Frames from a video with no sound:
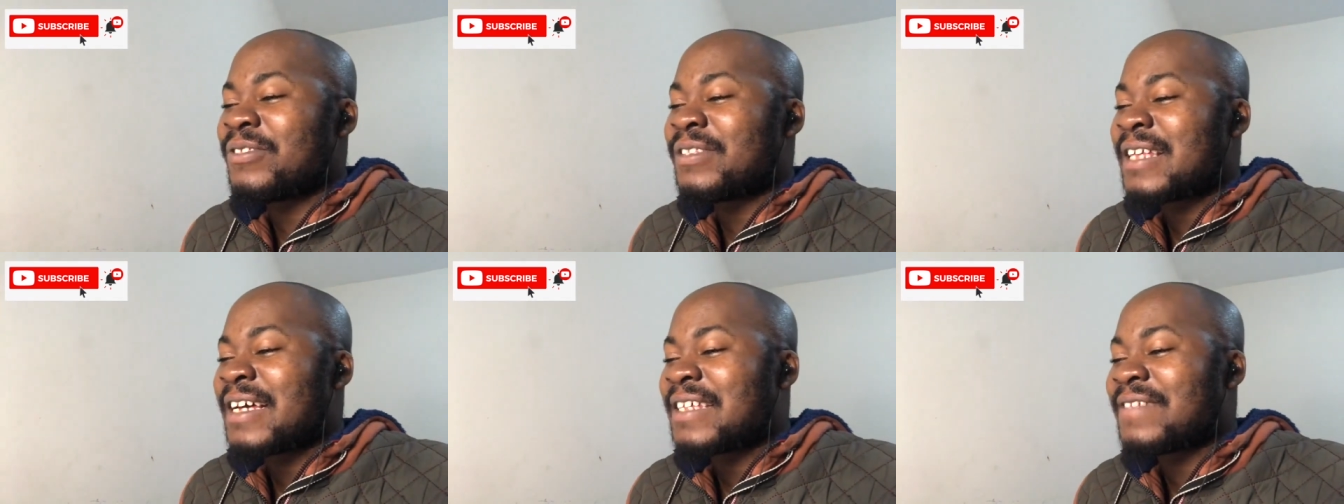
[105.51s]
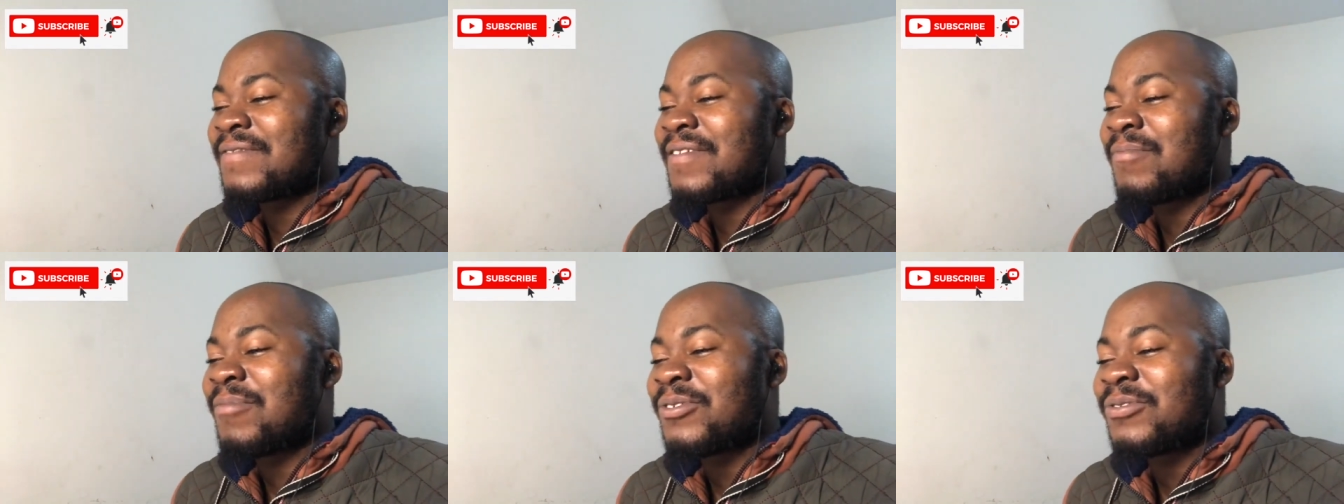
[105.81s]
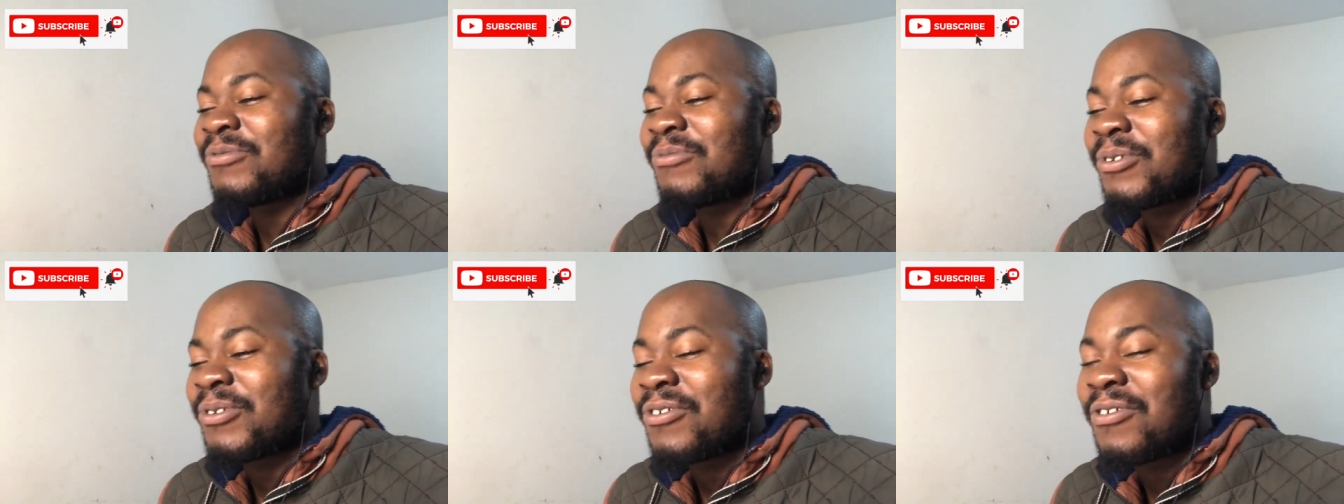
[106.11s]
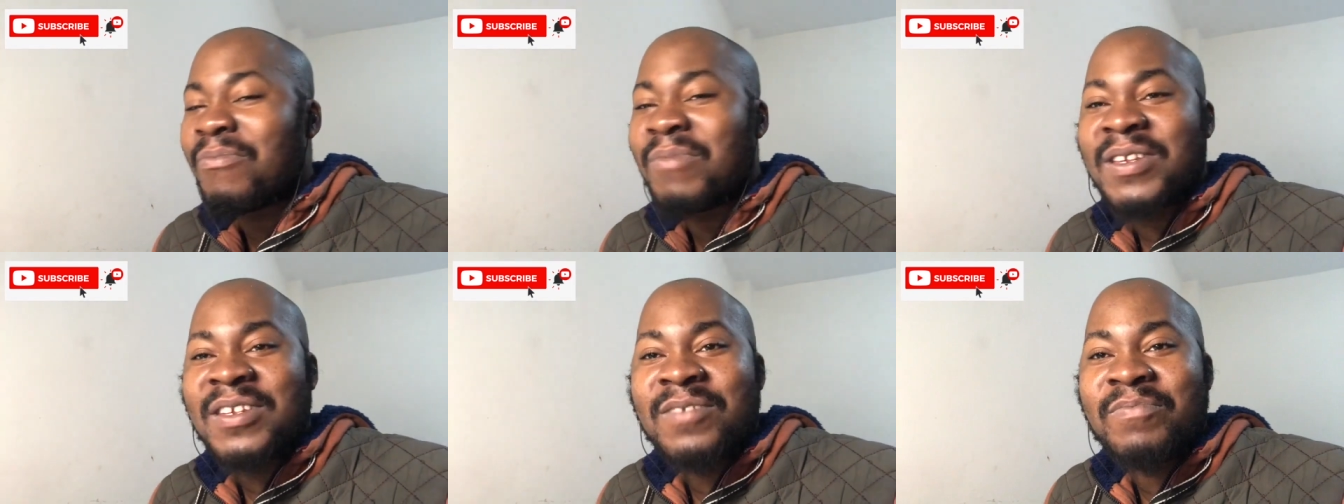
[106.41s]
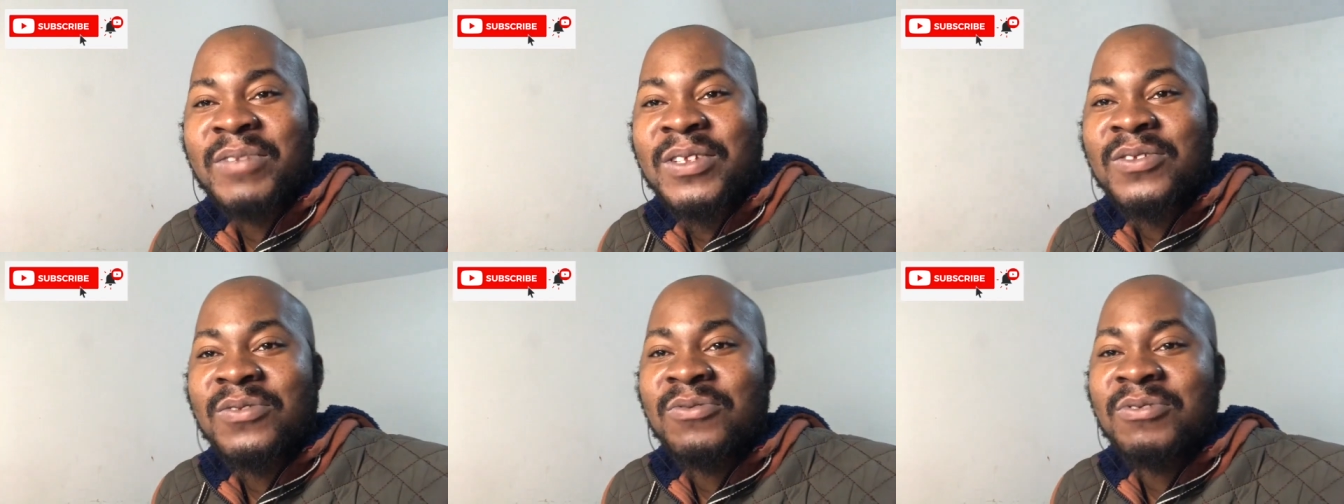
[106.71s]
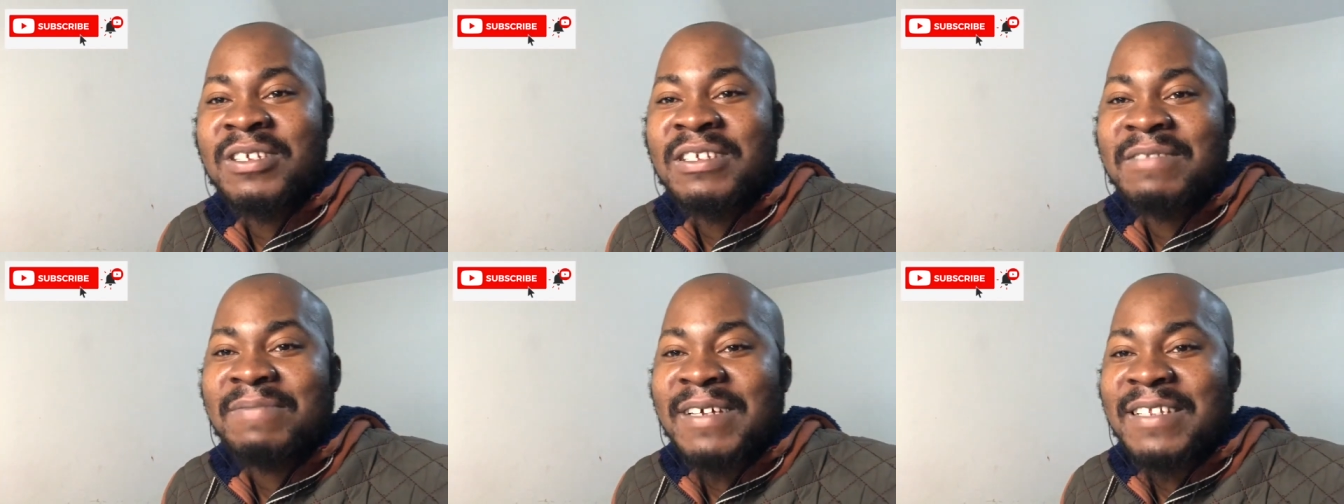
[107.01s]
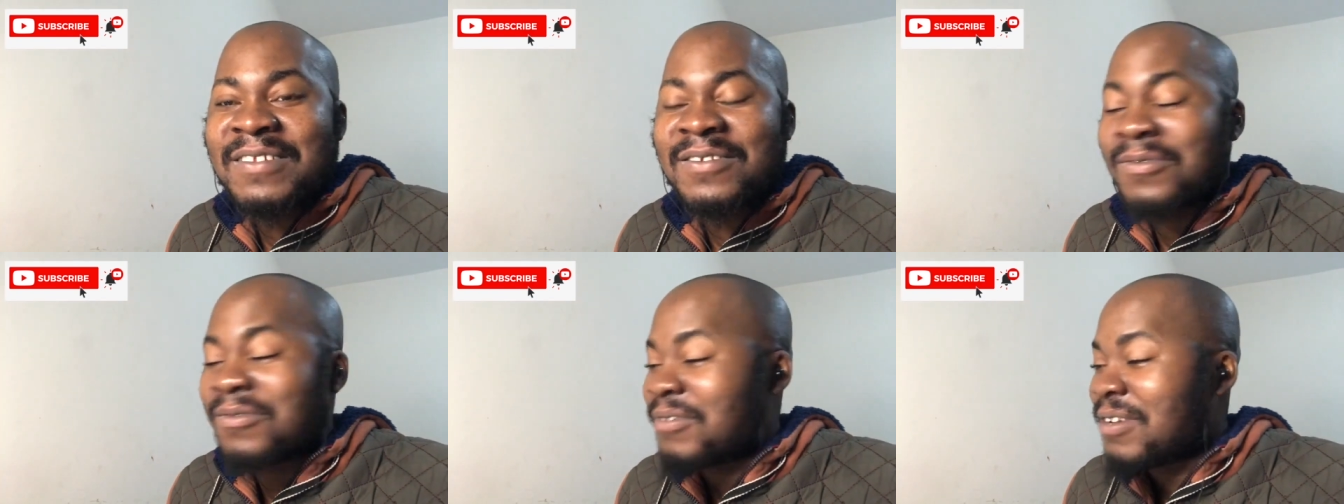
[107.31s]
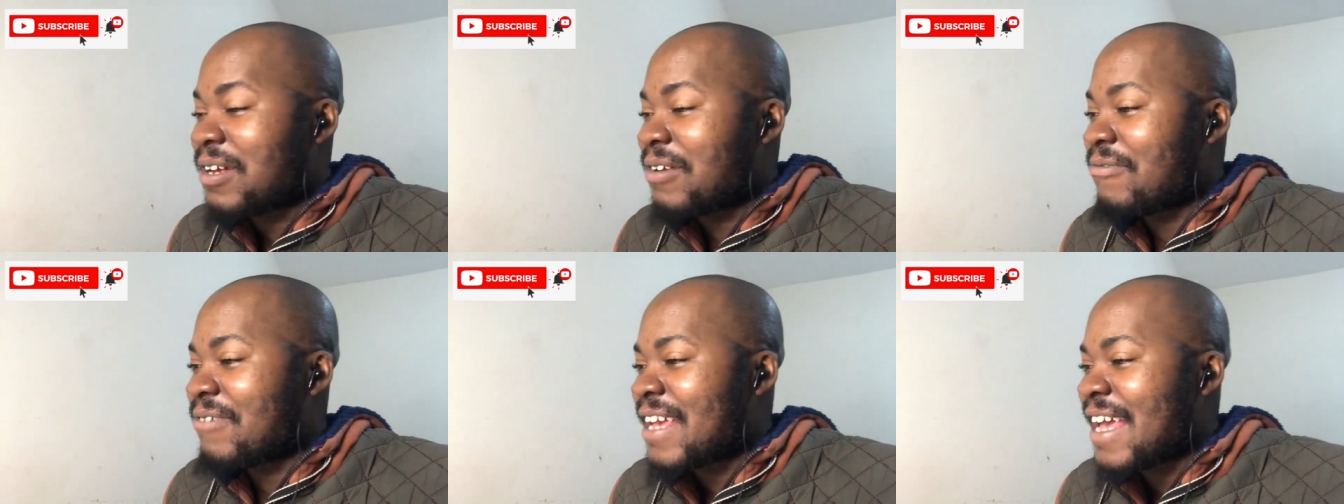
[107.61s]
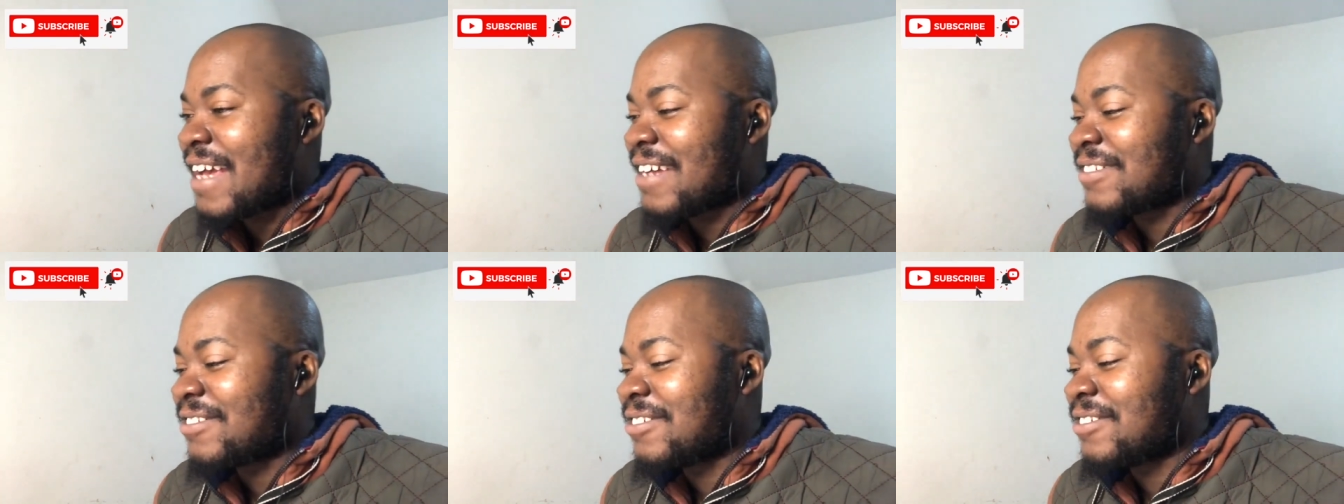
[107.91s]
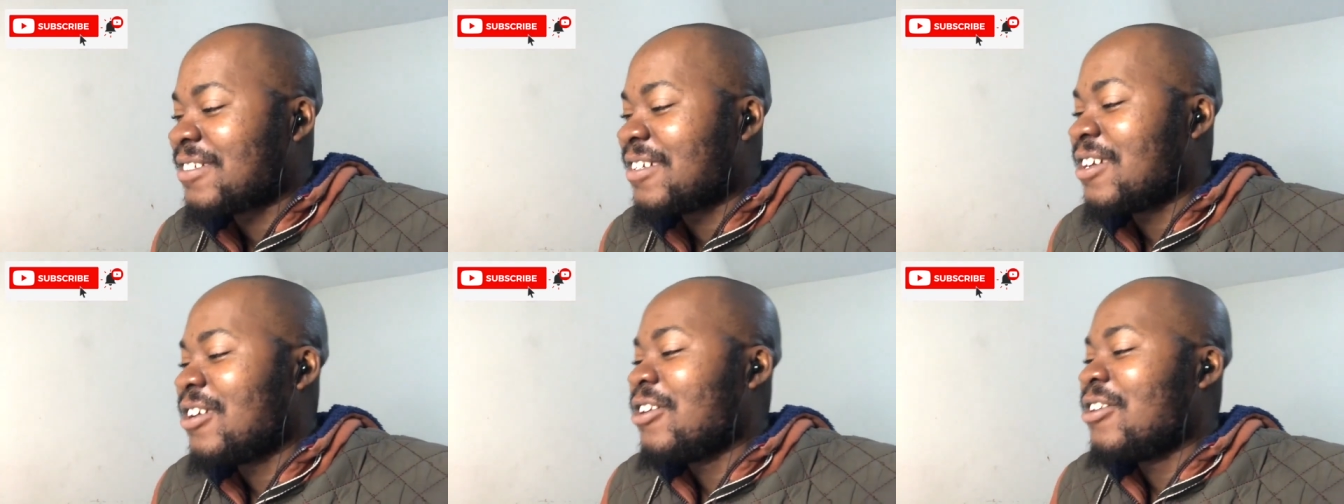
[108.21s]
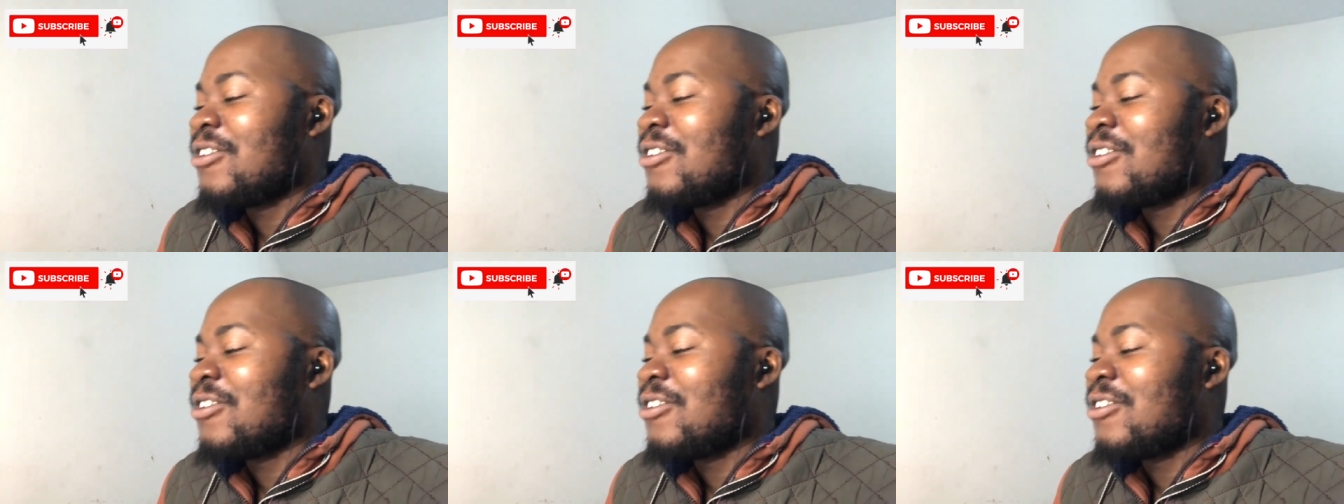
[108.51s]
Thanks very much for recommending me to do this particular reaction.